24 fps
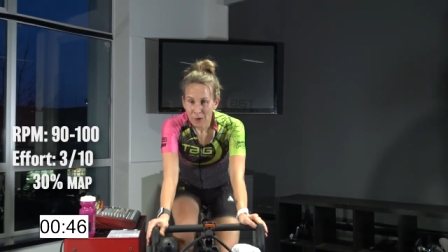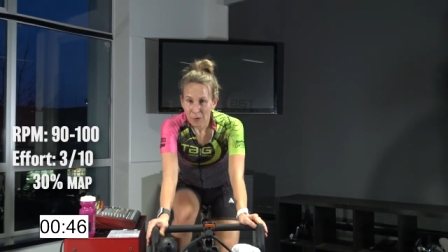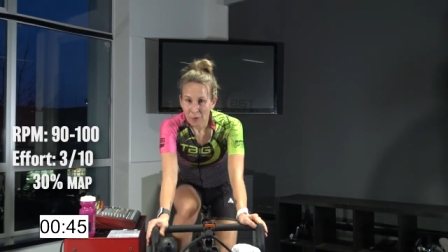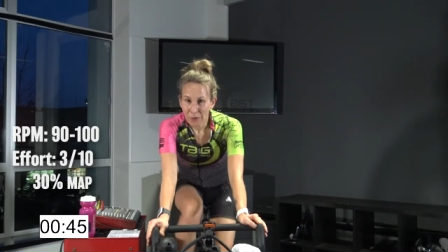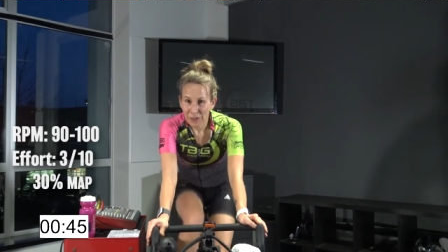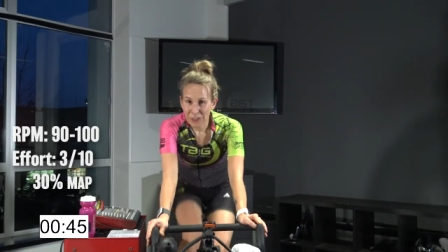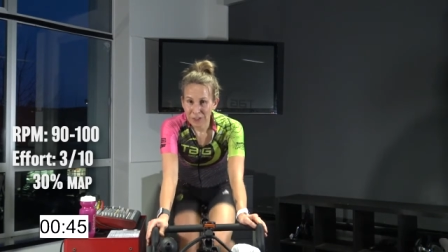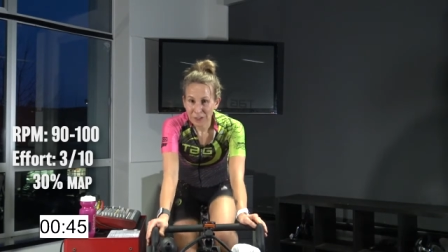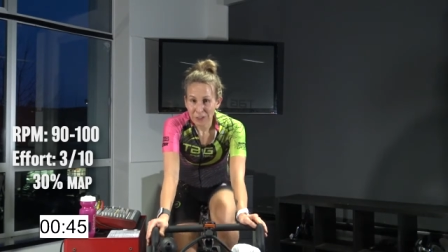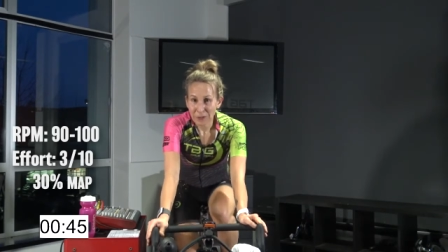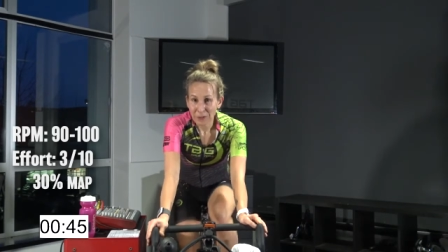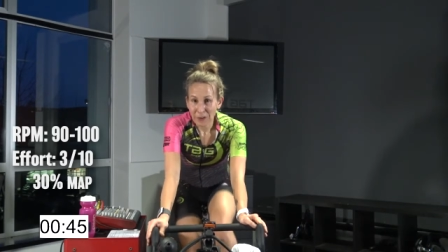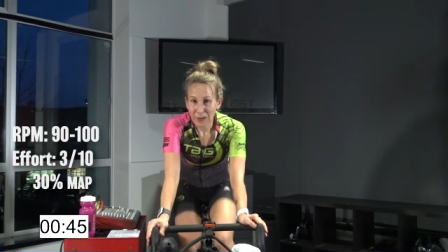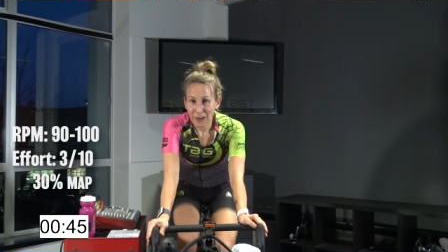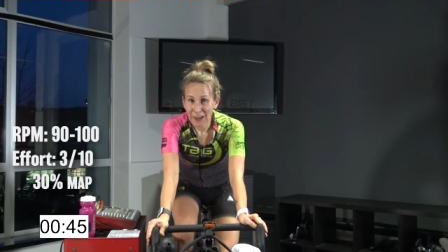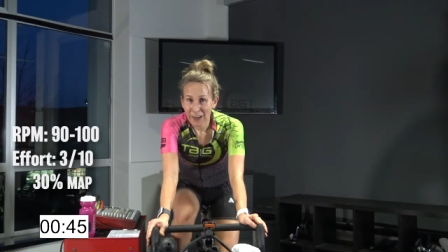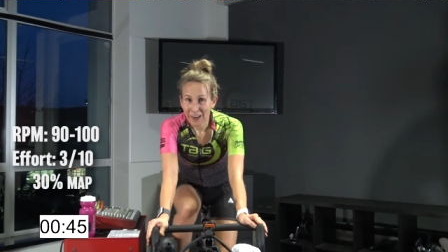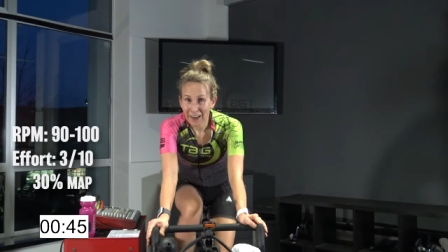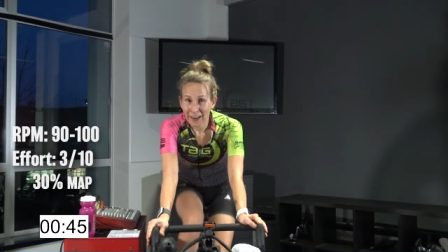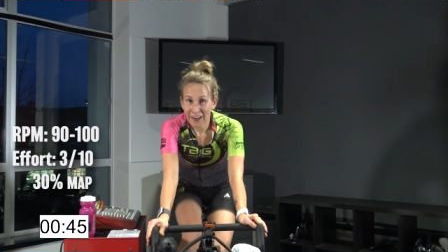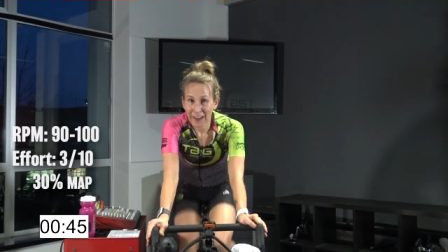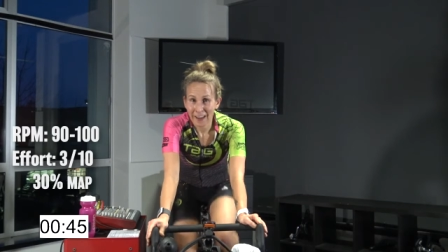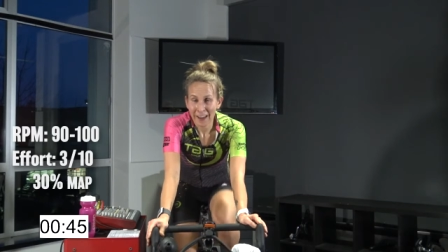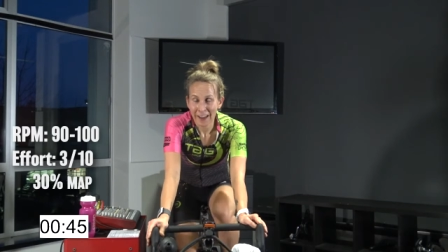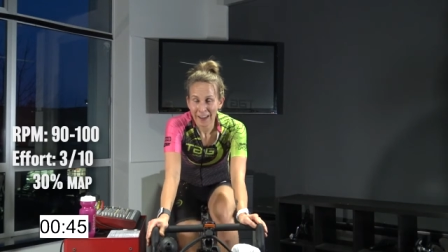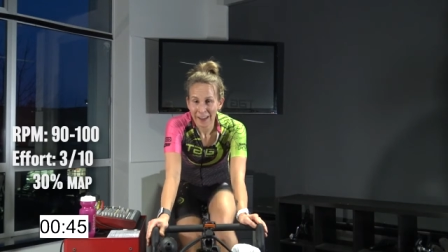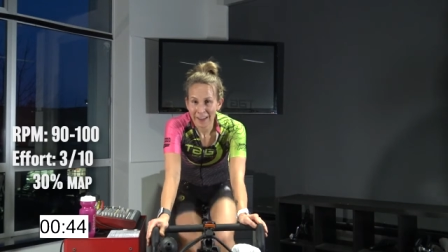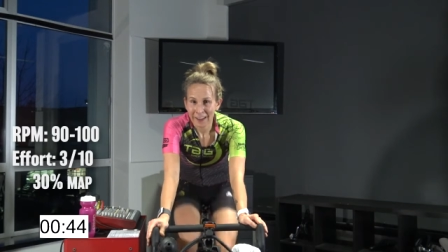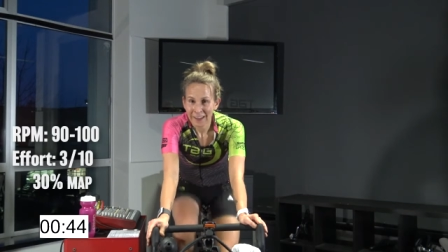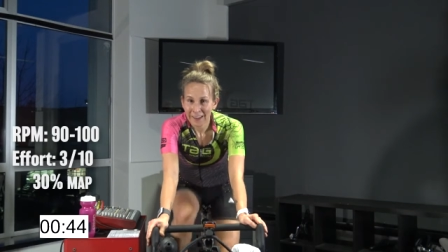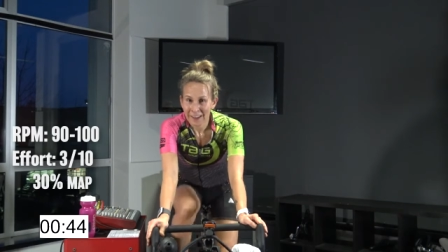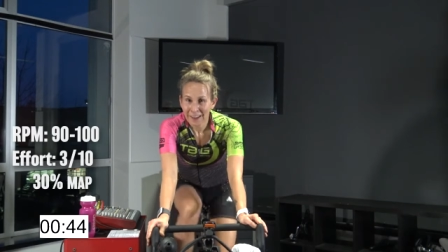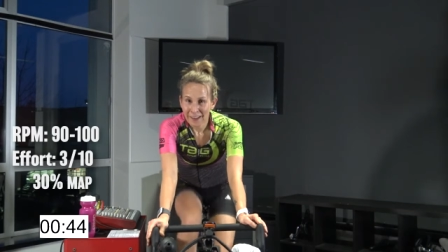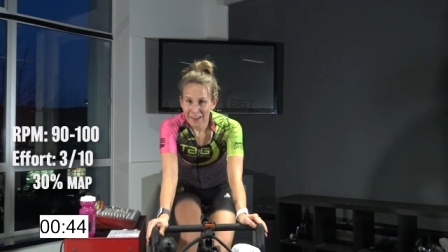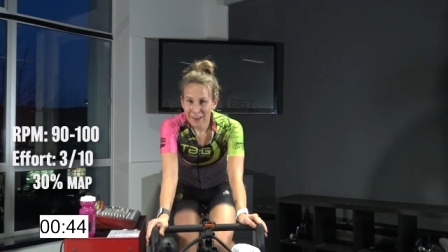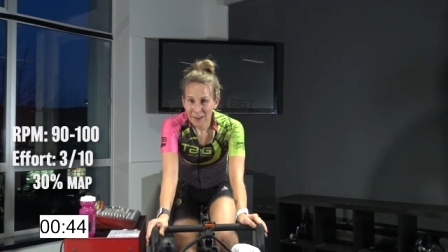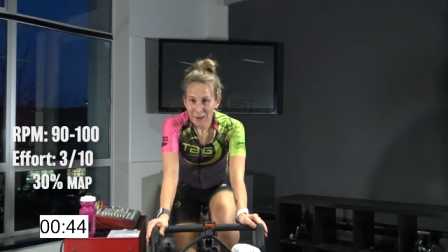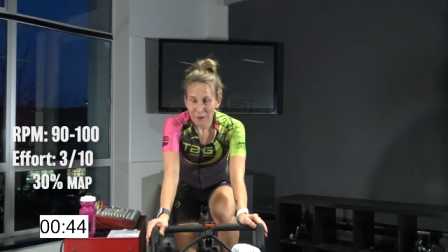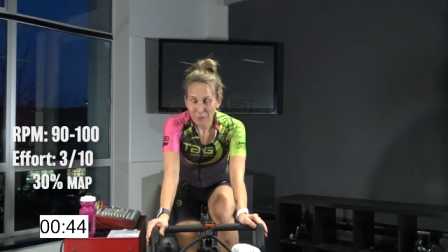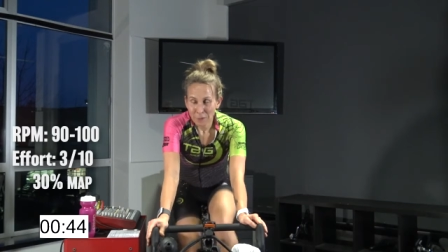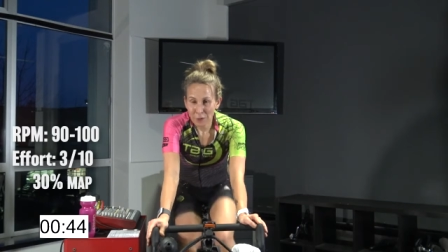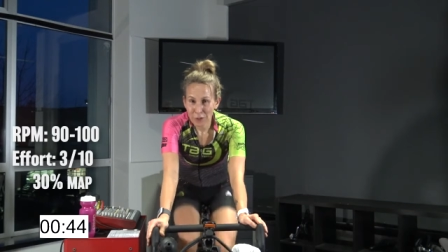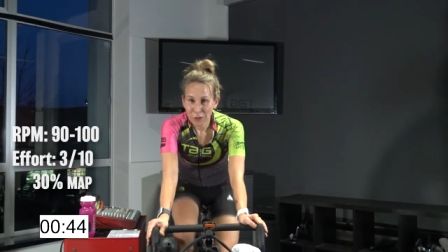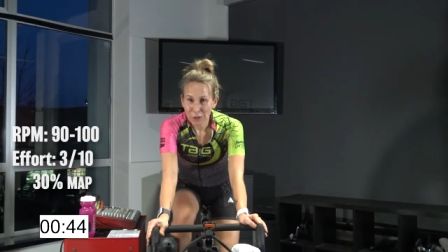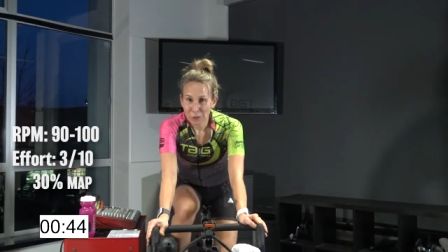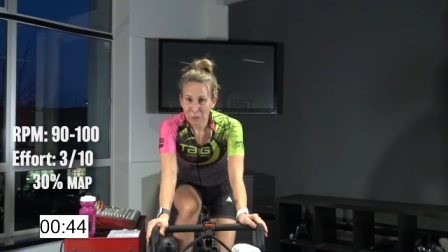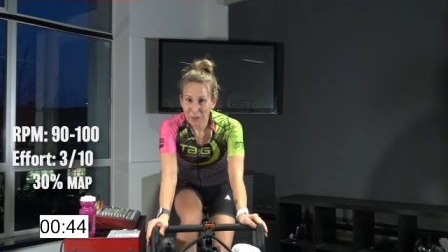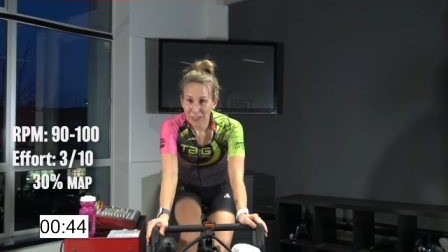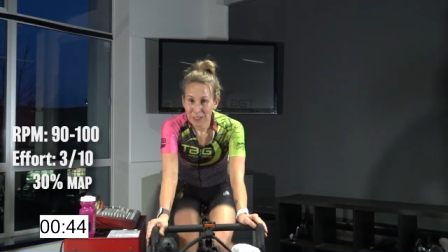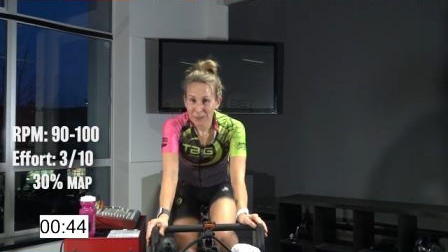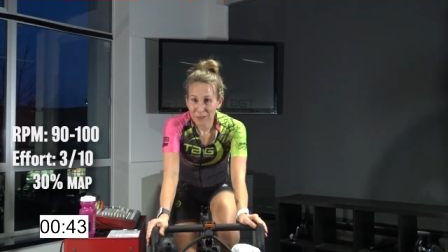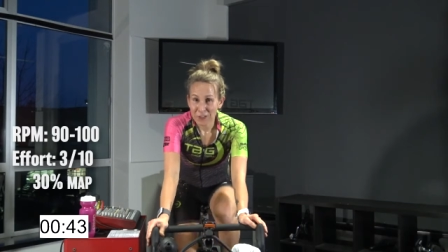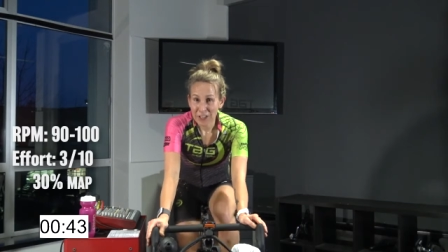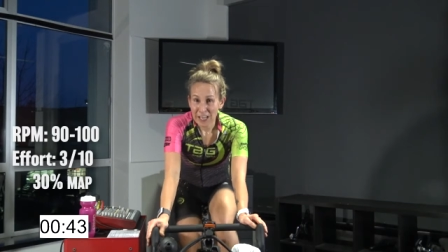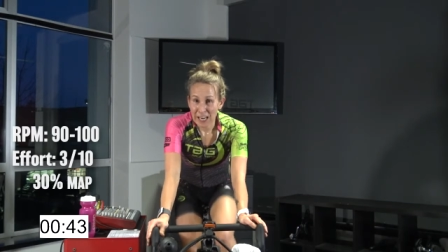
We're into our first week of